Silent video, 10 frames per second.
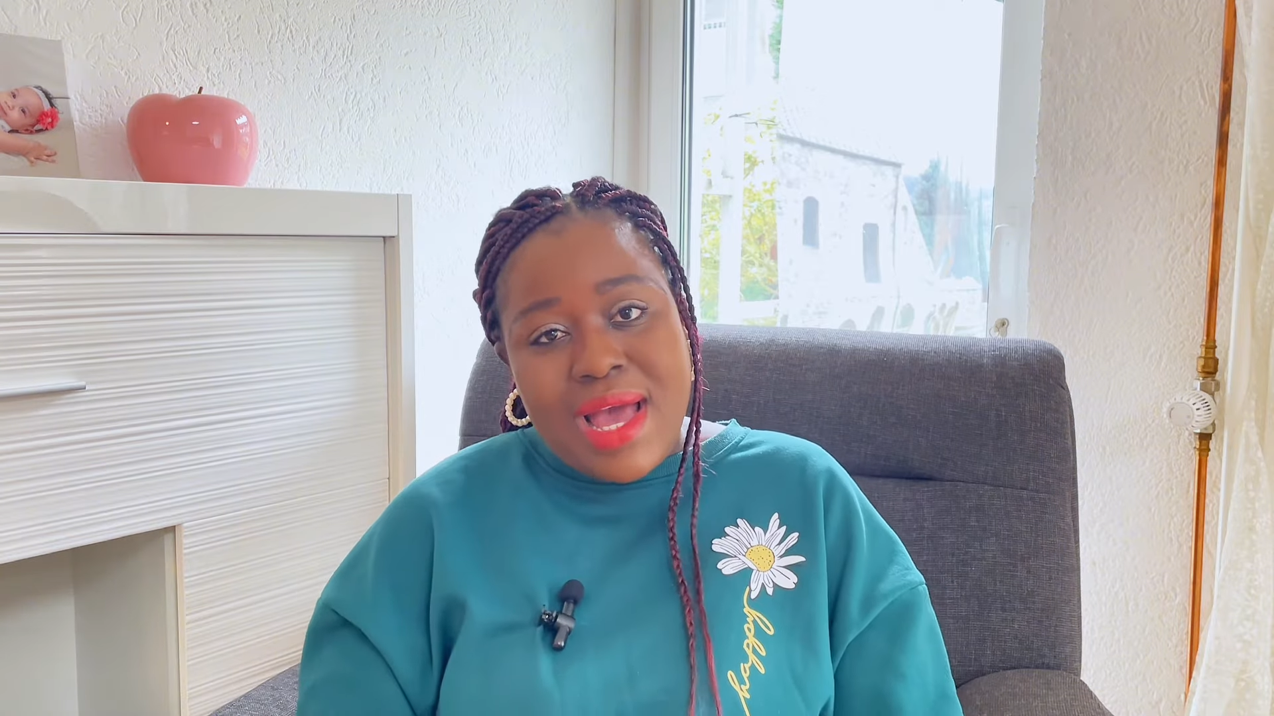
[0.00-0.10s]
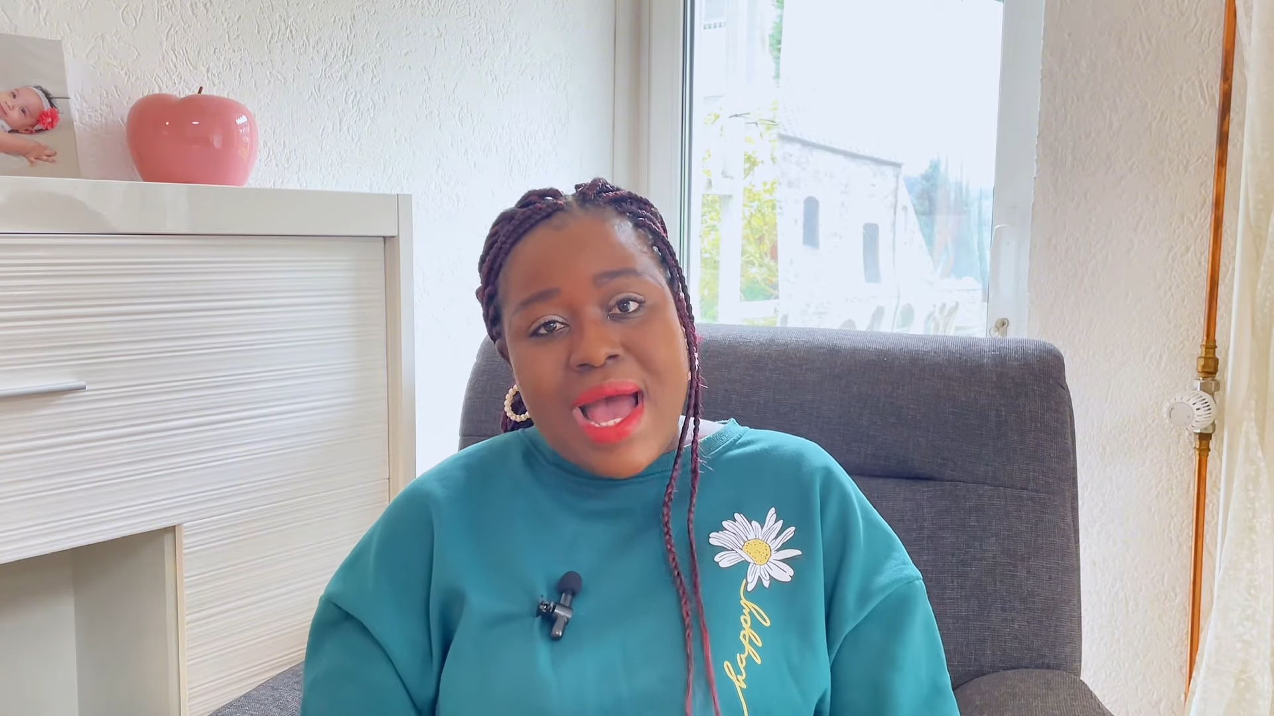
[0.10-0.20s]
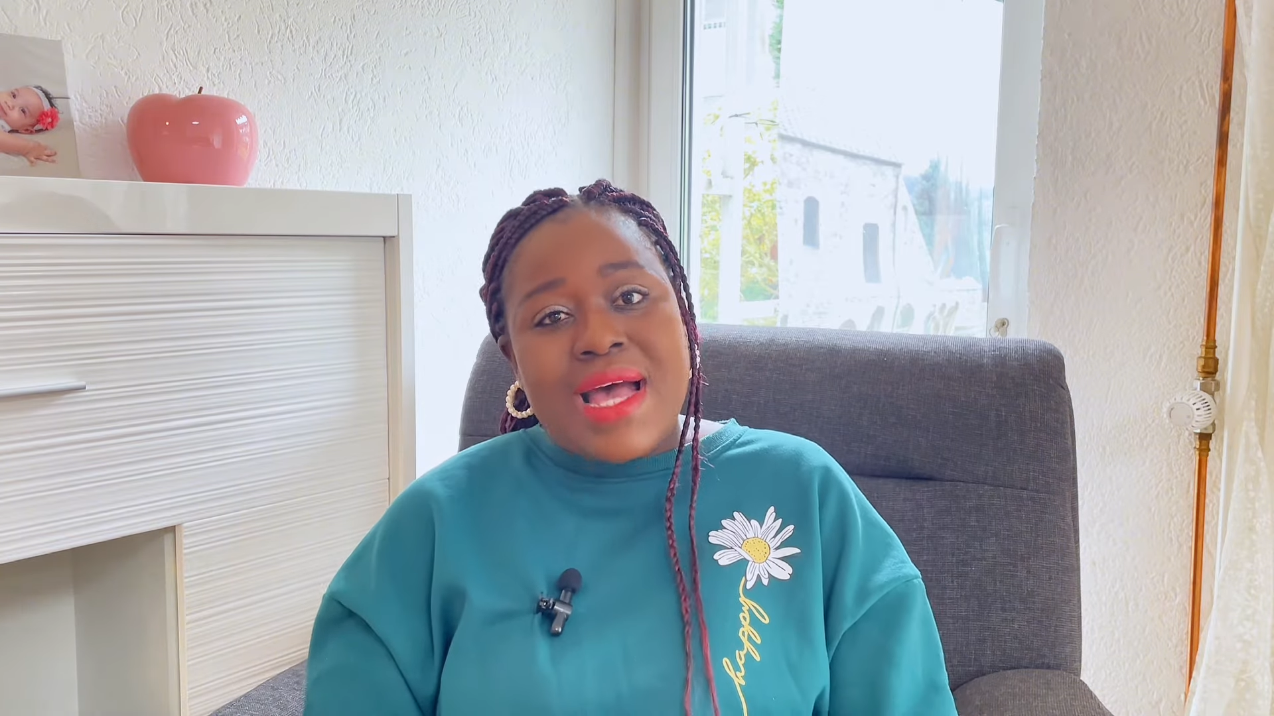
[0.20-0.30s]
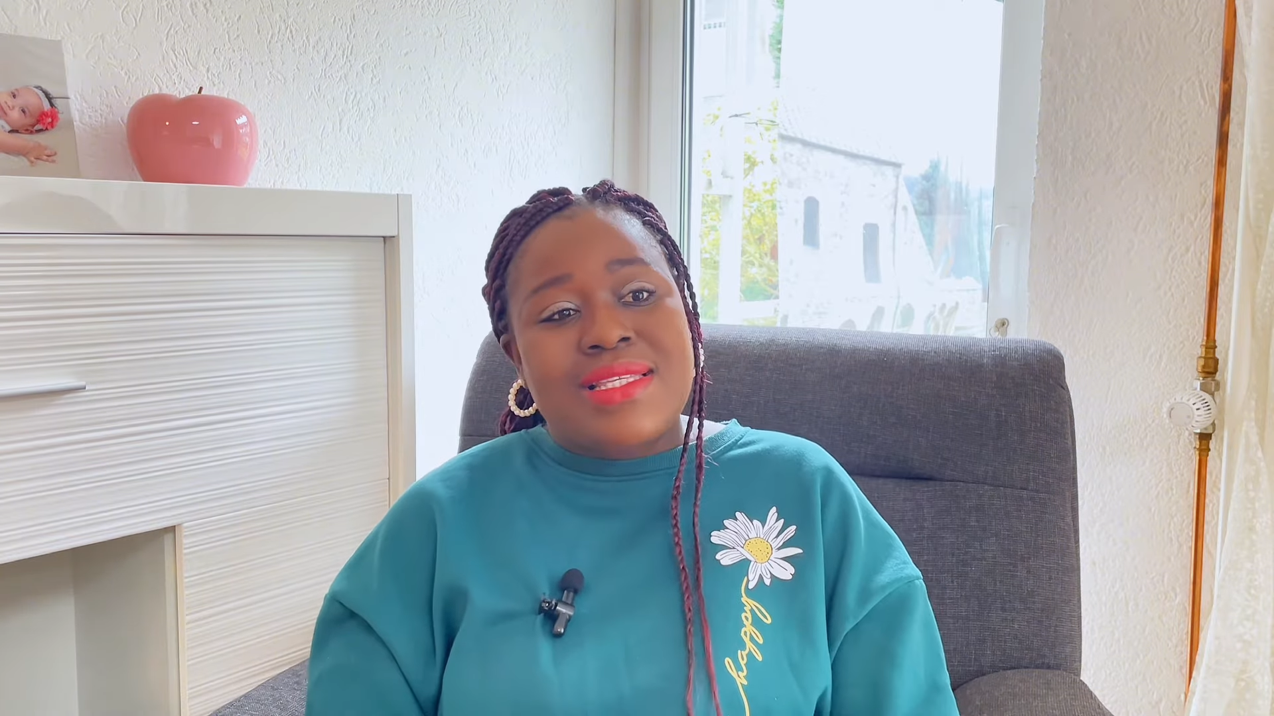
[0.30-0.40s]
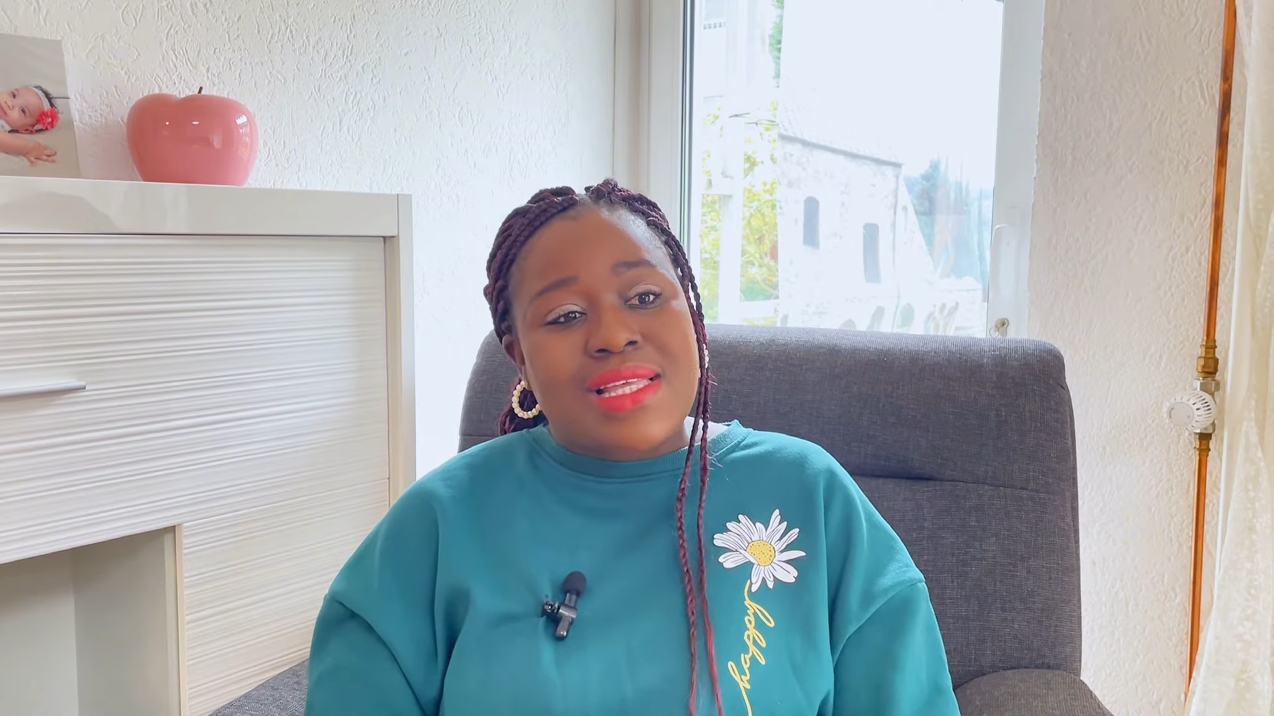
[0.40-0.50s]

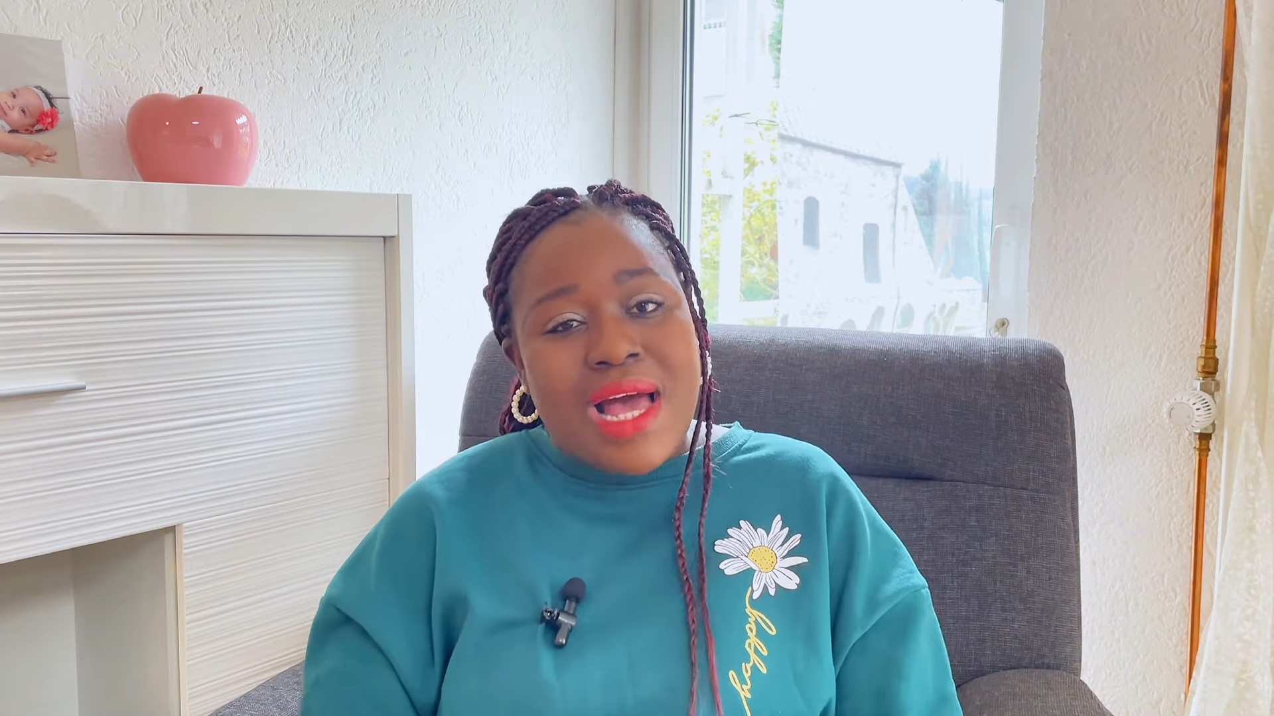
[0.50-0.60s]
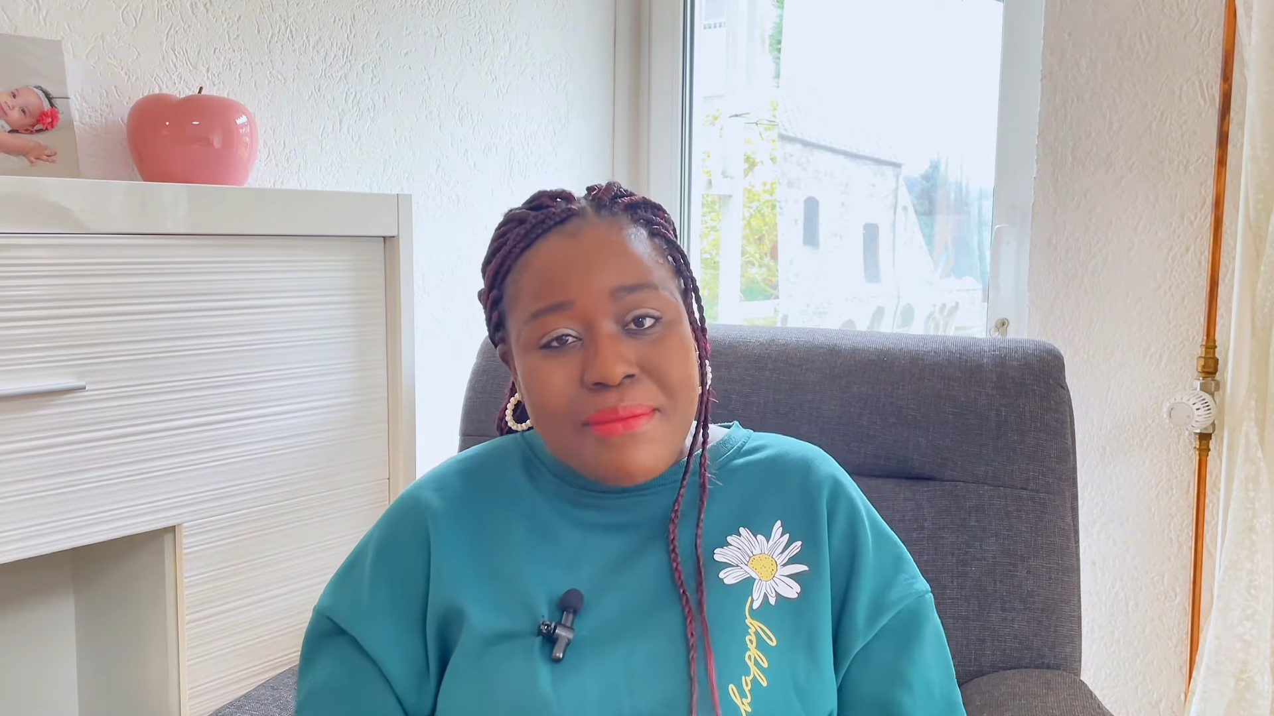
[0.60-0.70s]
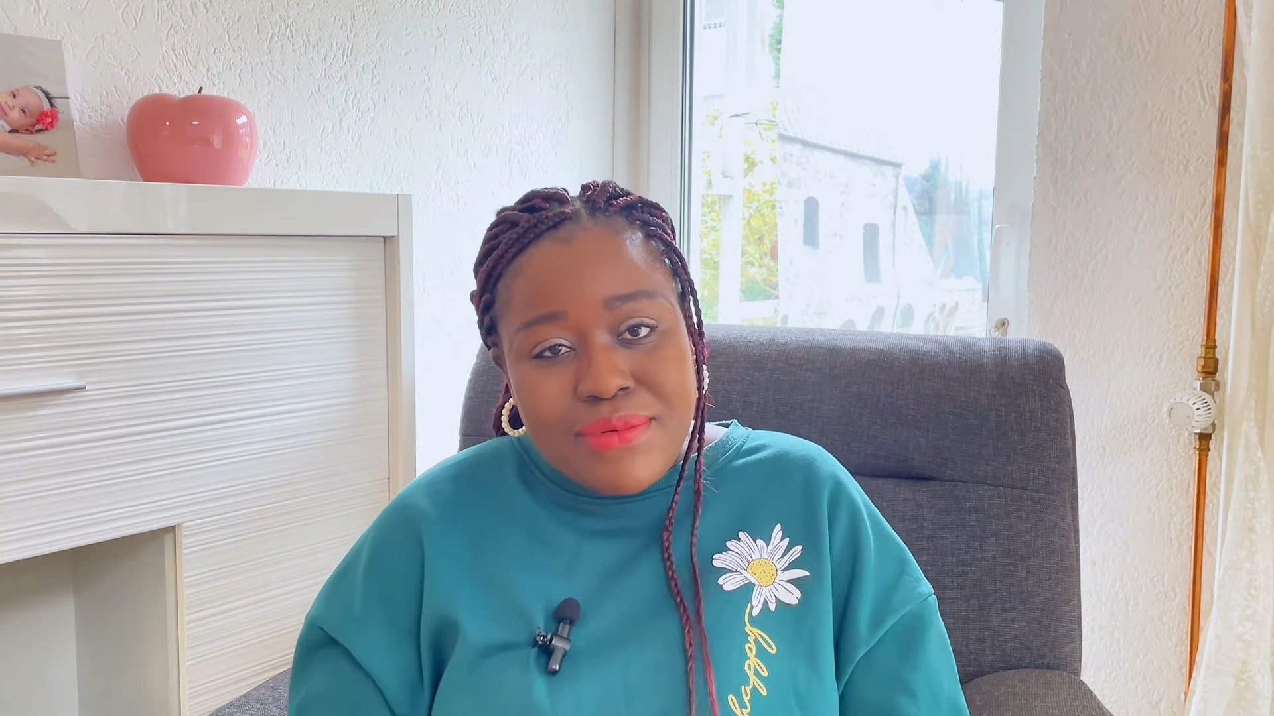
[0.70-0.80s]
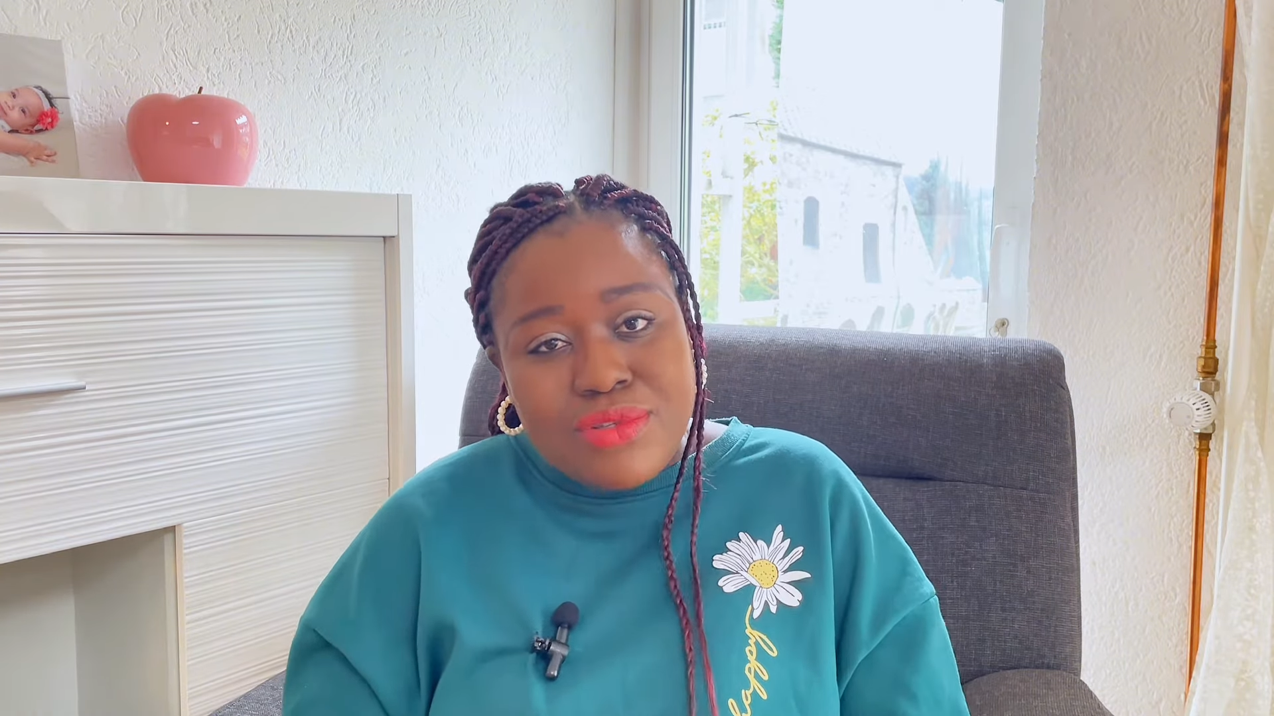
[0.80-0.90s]
ask him.